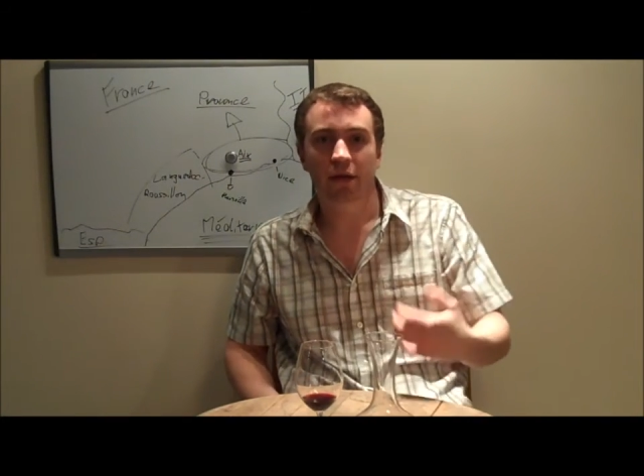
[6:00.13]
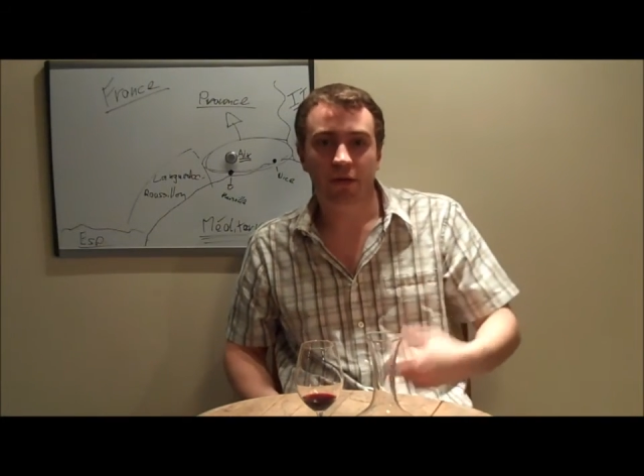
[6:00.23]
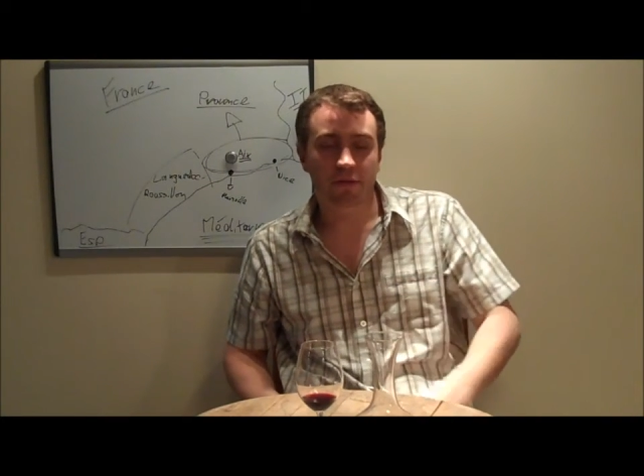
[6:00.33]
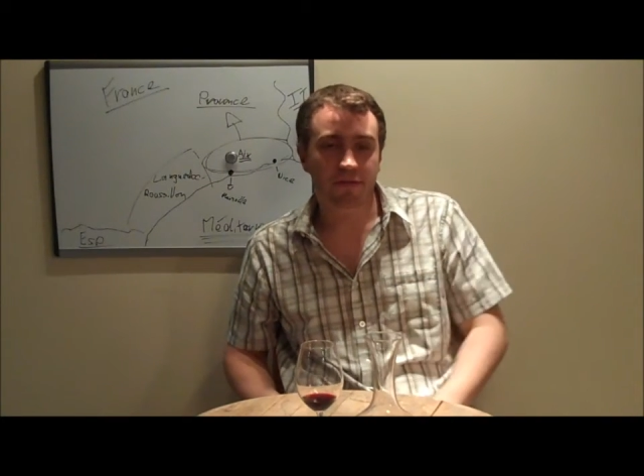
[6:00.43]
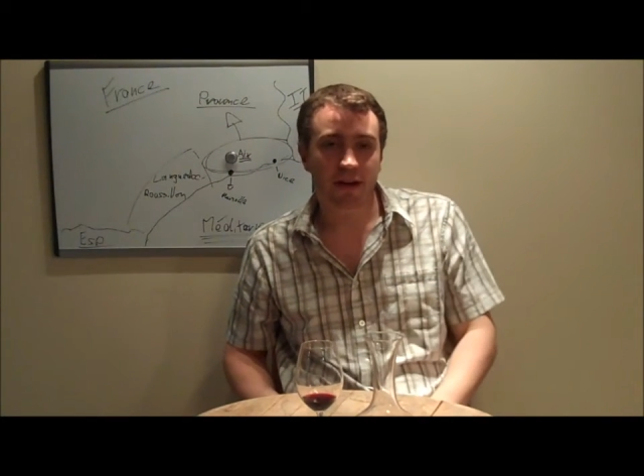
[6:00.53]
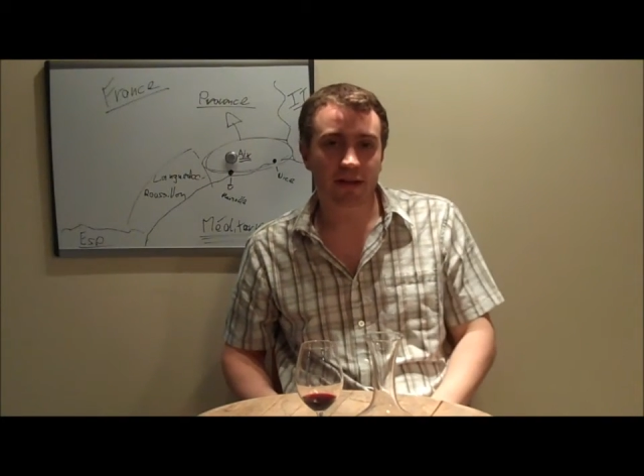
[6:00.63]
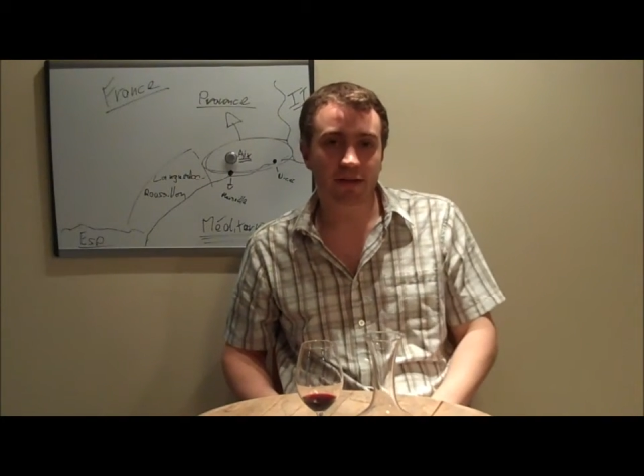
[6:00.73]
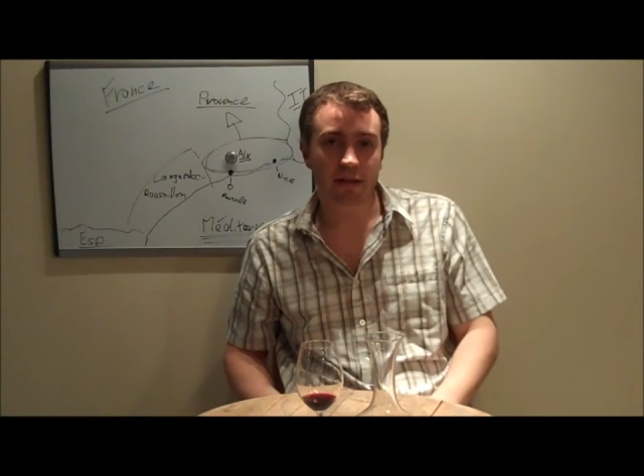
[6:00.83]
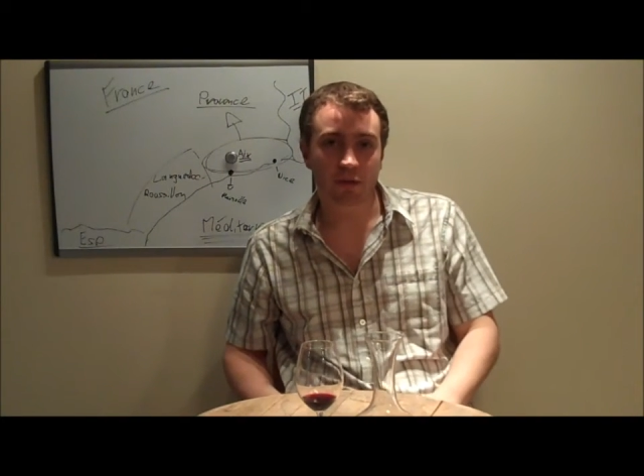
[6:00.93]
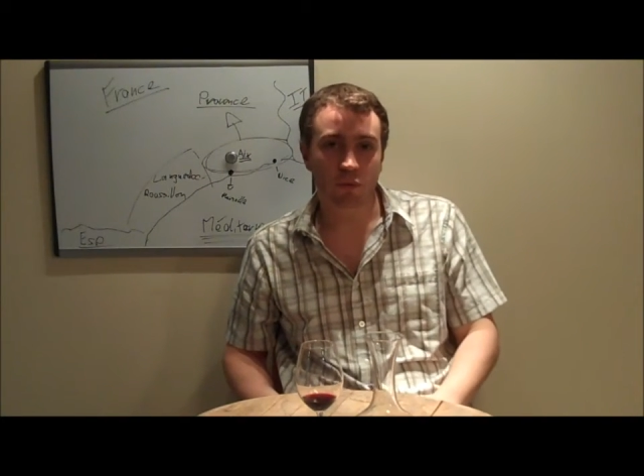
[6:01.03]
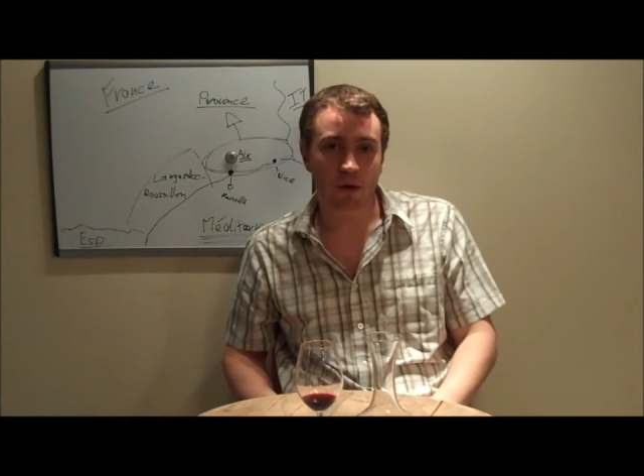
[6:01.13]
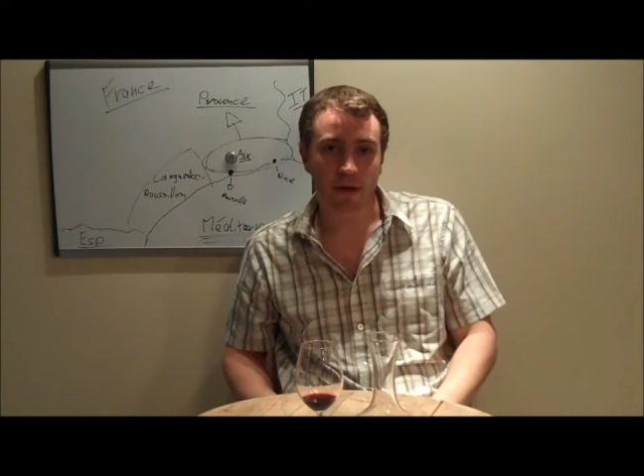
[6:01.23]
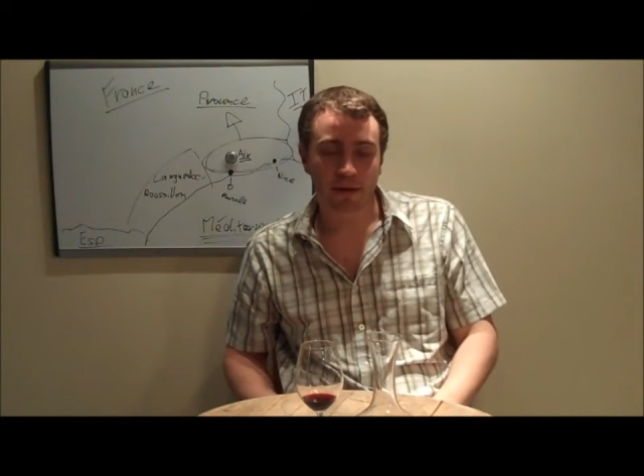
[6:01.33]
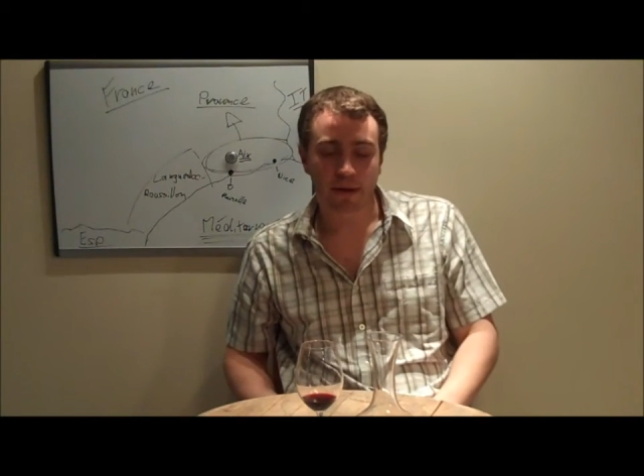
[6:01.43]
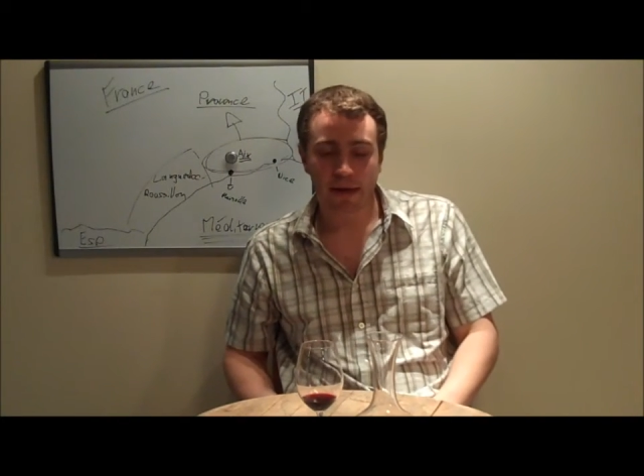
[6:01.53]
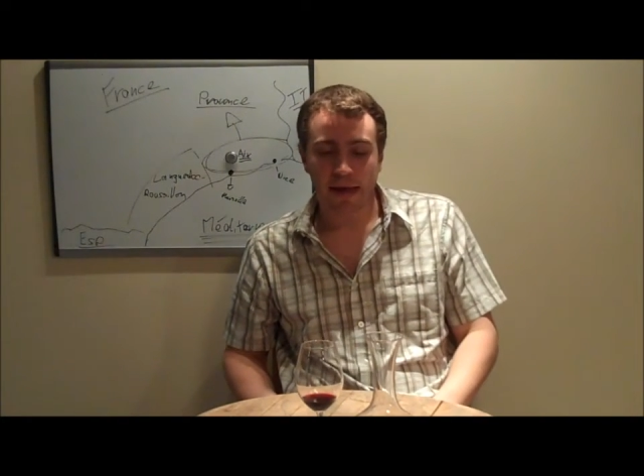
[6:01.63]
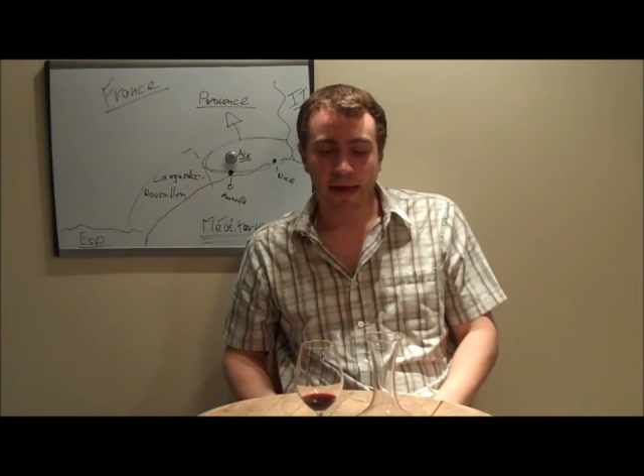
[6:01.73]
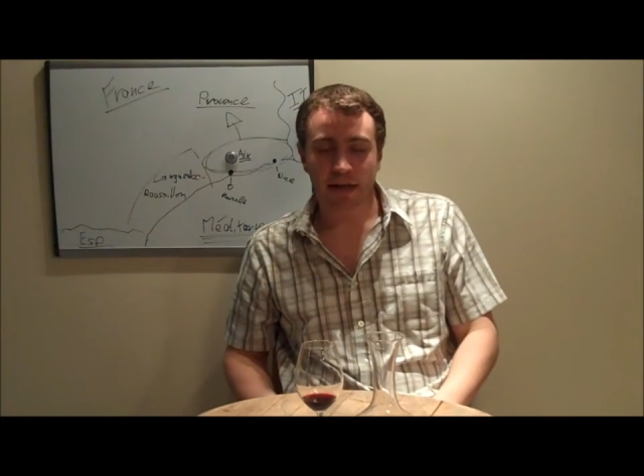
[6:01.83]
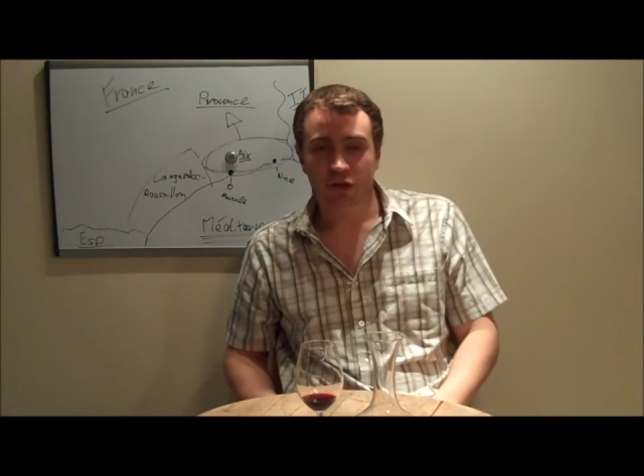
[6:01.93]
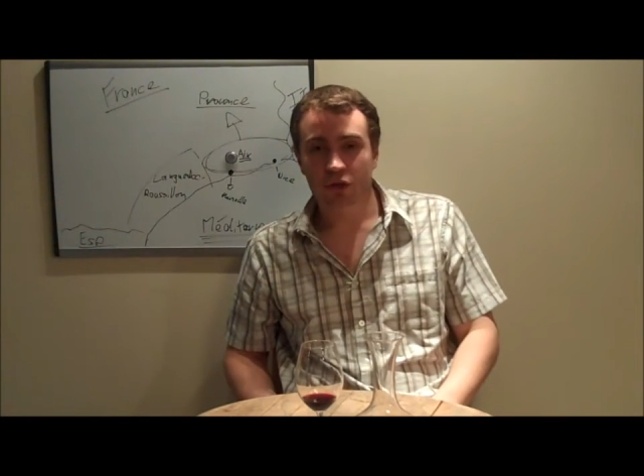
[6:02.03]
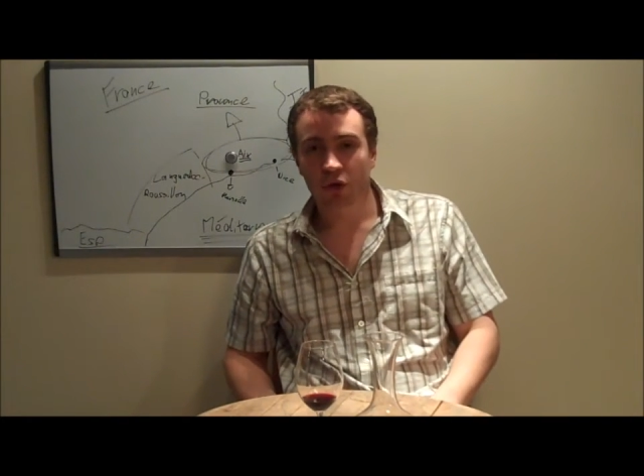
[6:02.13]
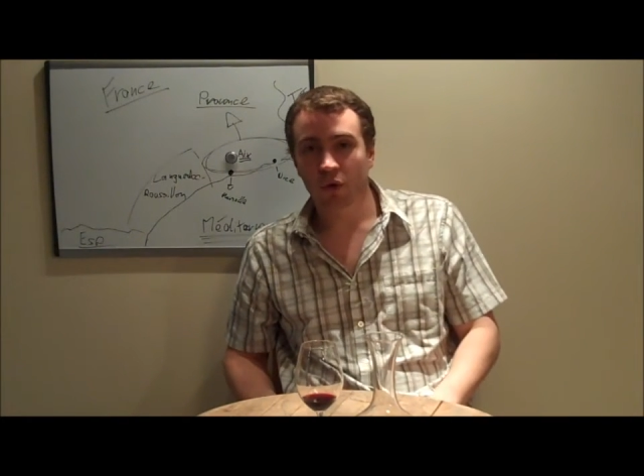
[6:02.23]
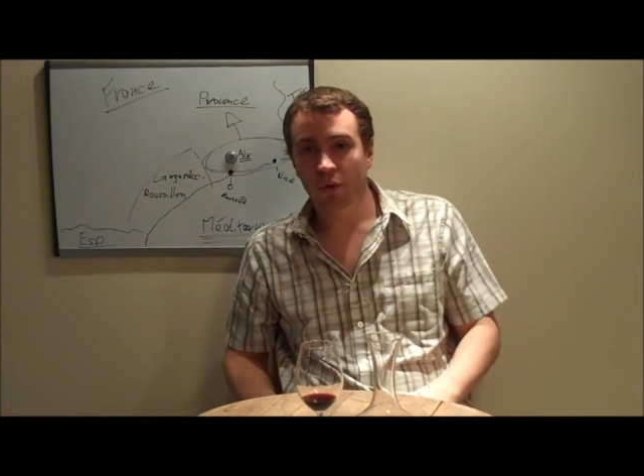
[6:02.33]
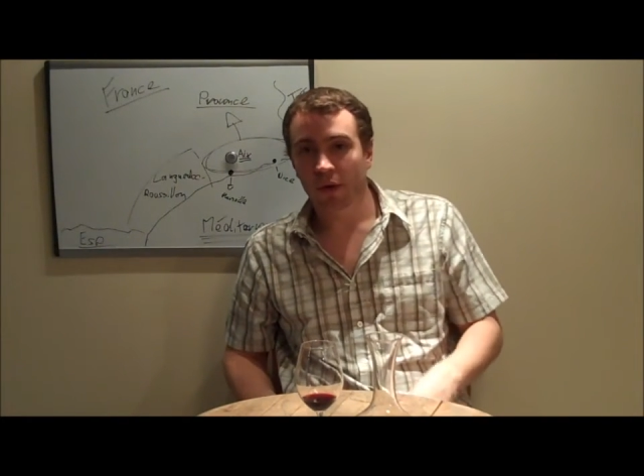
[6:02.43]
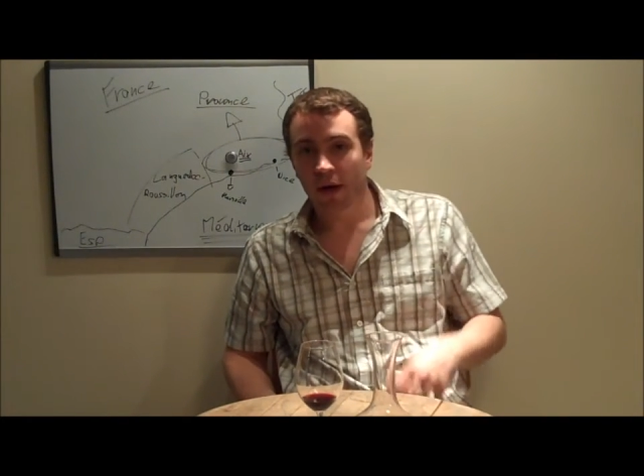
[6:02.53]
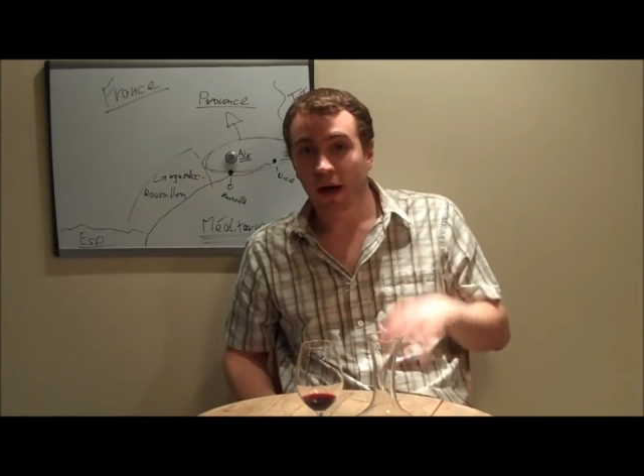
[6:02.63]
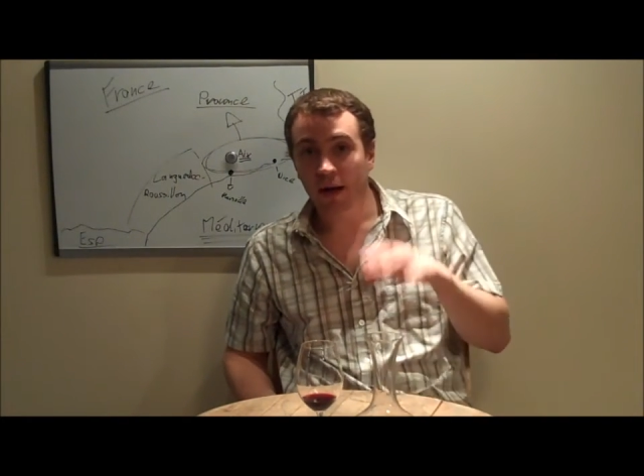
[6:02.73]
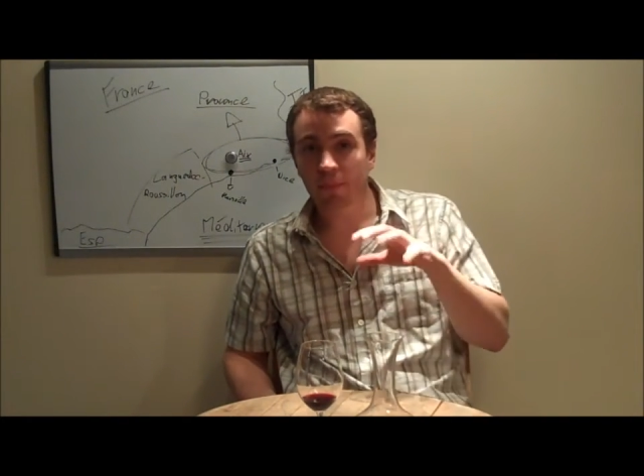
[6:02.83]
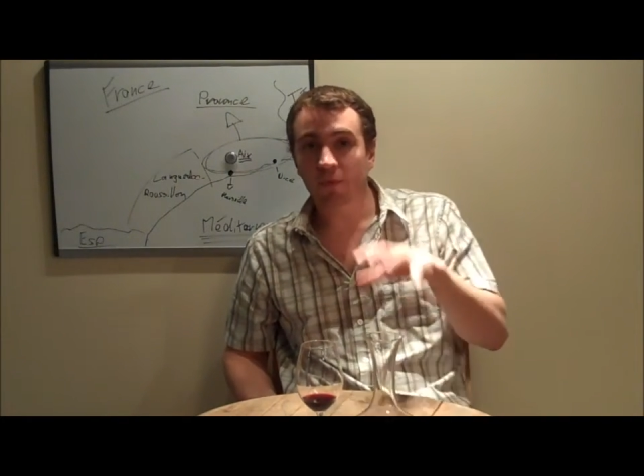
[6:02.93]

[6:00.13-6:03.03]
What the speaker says: to find in wine. And so I'm